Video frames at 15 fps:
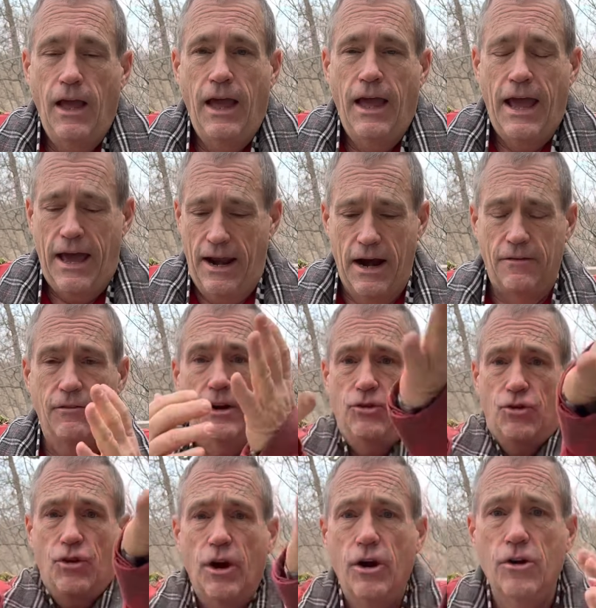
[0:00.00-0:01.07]
at every
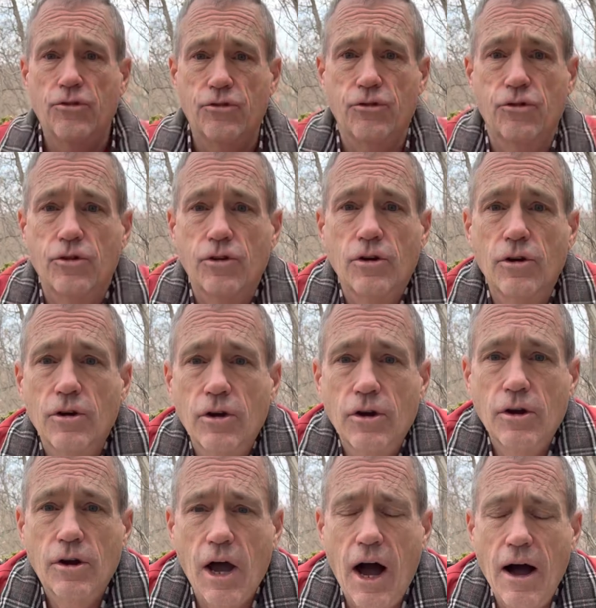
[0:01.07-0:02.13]
church
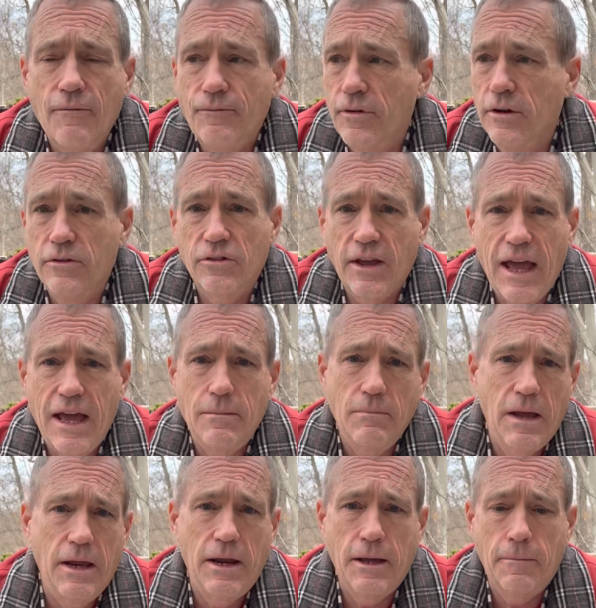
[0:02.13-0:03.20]
conference camp
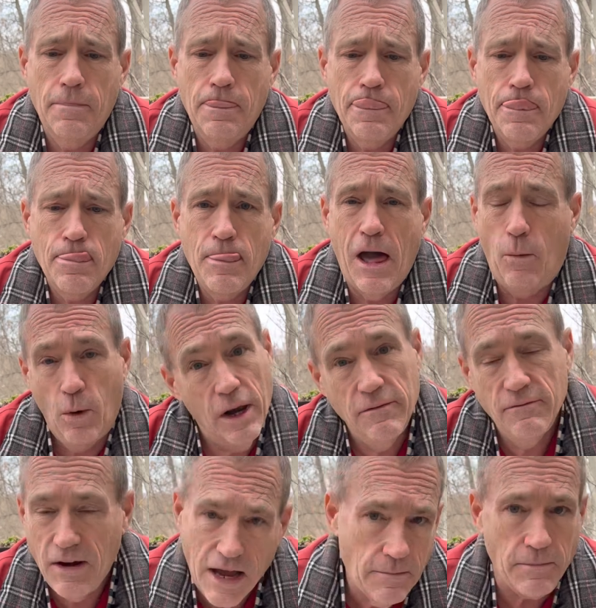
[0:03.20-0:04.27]
meeting that will
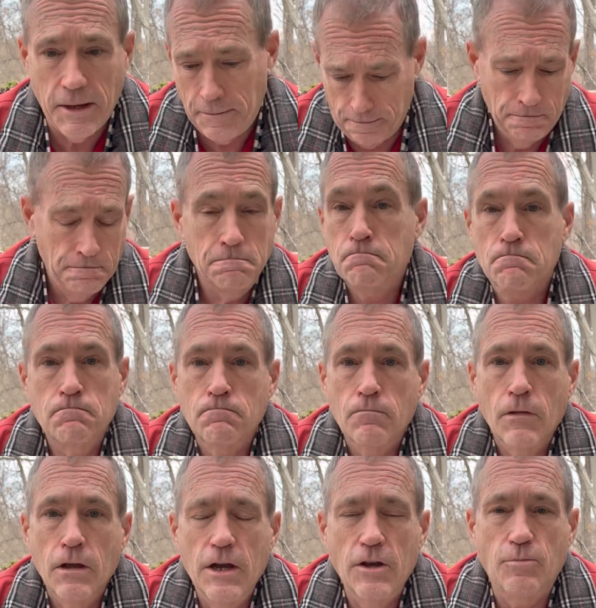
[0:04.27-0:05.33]
invite me
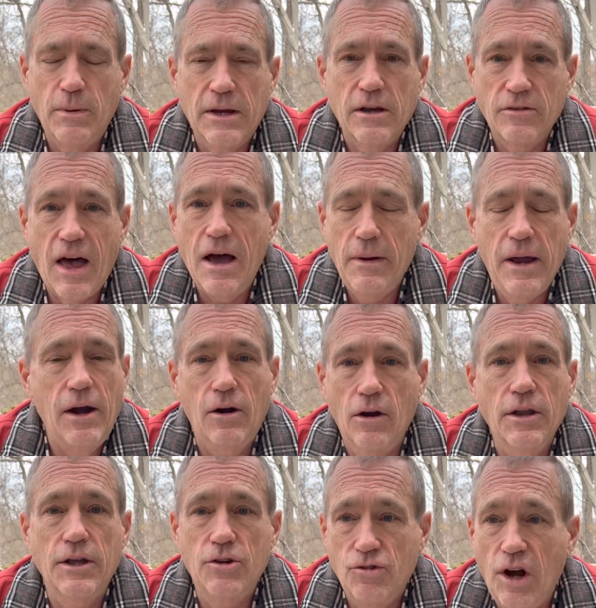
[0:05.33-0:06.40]
is because I'm
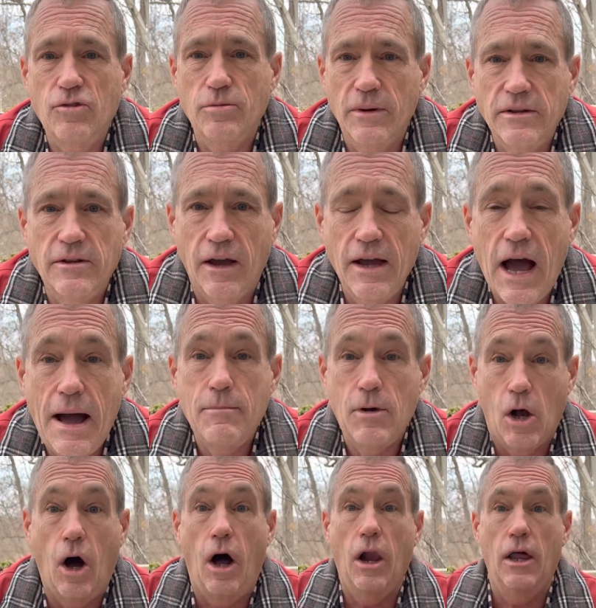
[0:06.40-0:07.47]
heralding Judgment Day. I'm
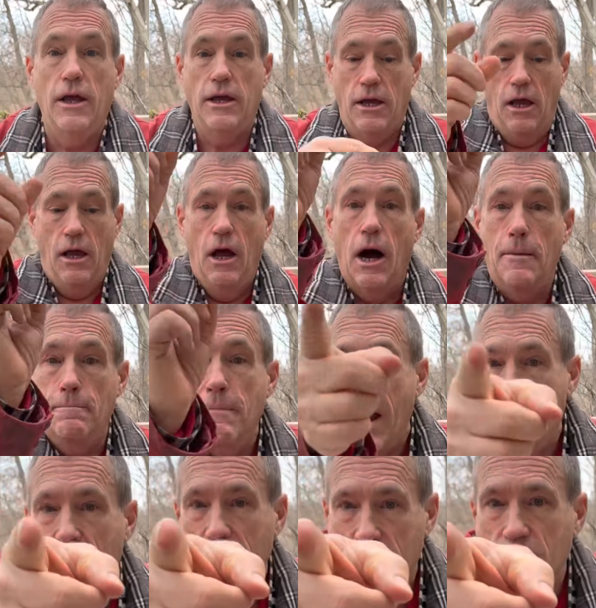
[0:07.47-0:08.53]
calling
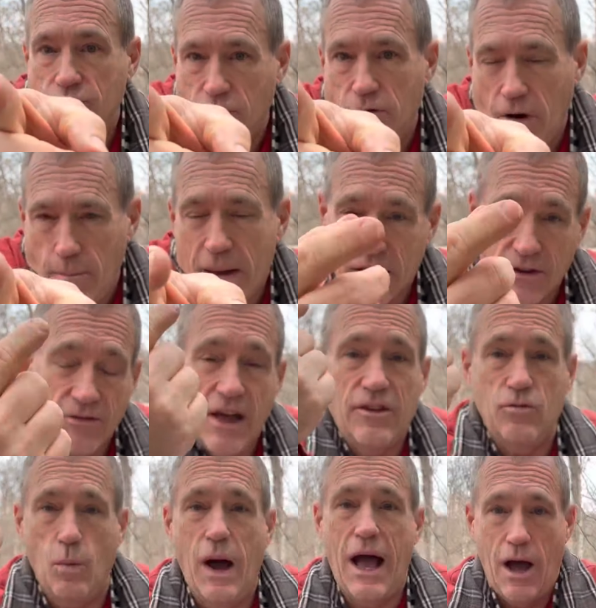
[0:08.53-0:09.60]
America to repentance.
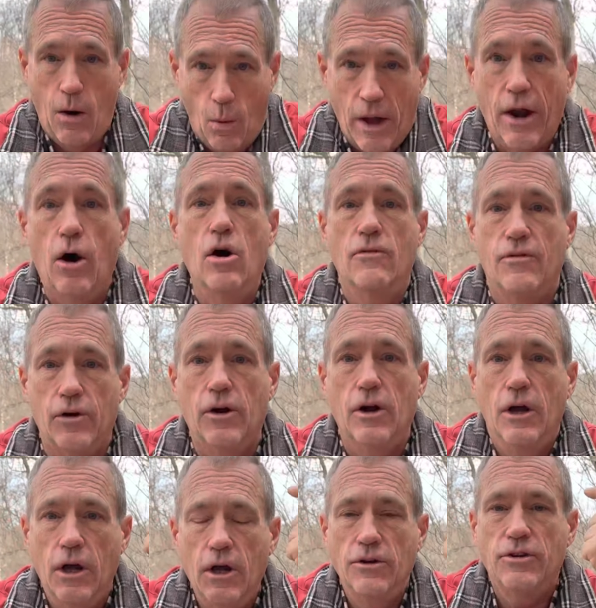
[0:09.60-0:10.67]
That's why I went over
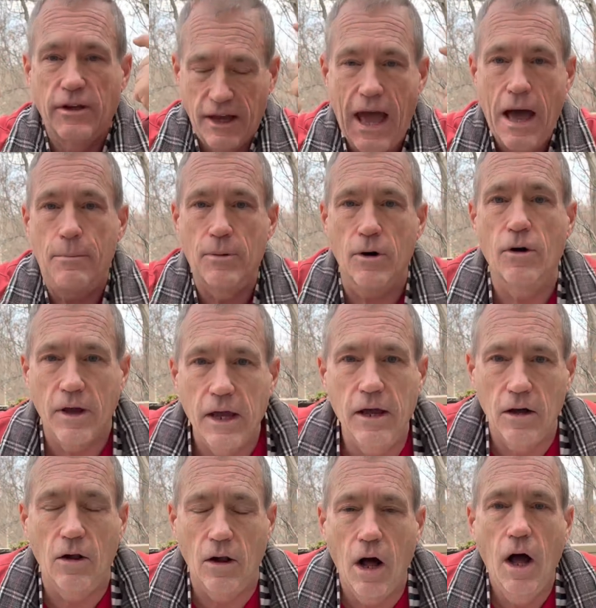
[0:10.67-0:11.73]
to Capitol
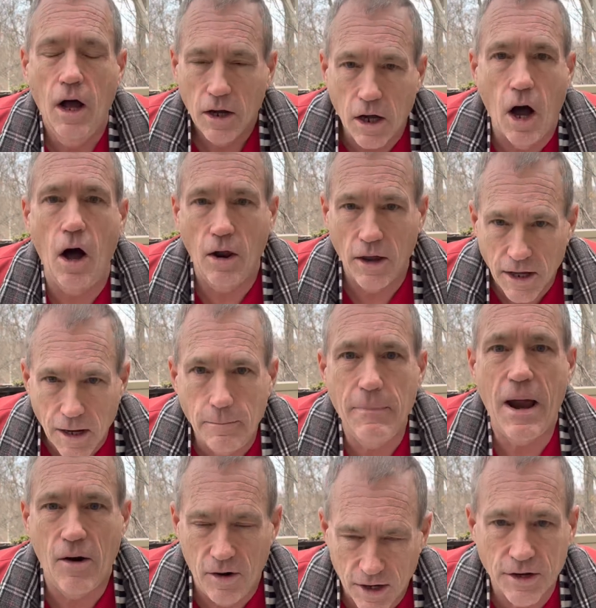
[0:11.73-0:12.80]
Hill, calling
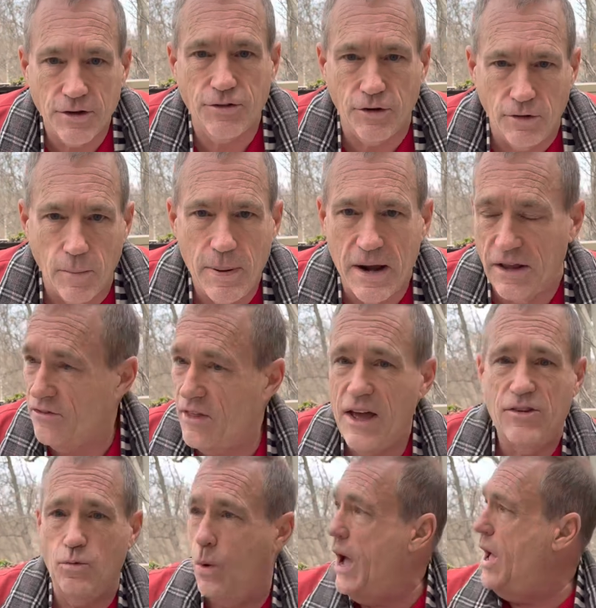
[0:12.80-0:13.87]
America to repentance.
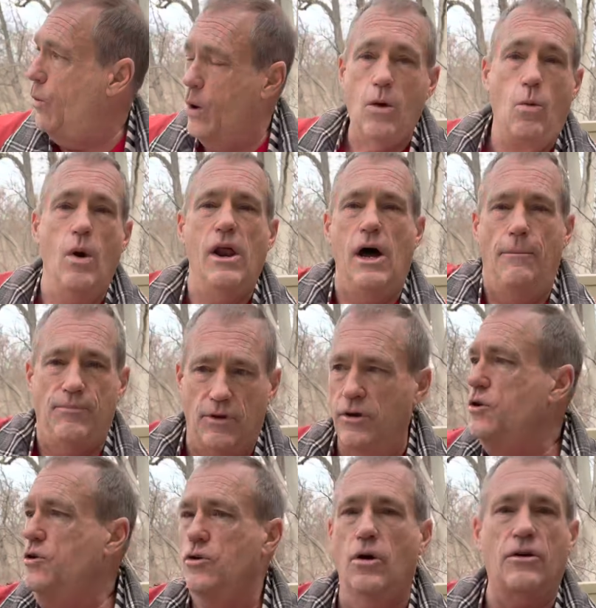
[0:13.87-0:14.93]
That's why we went up to
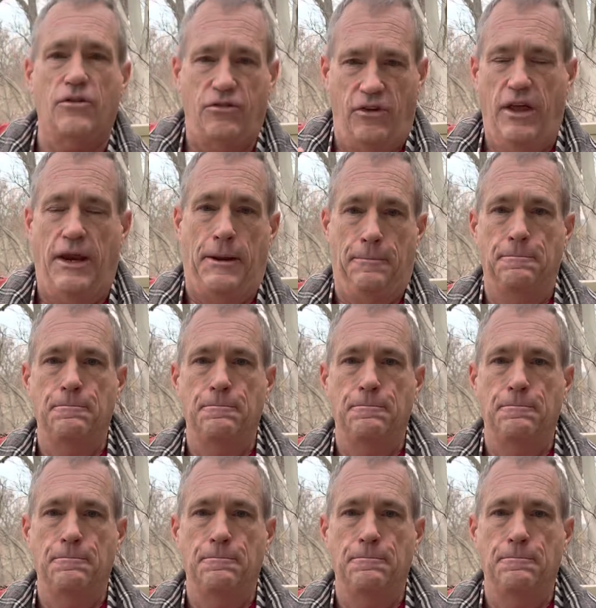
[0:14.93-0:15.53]
New York City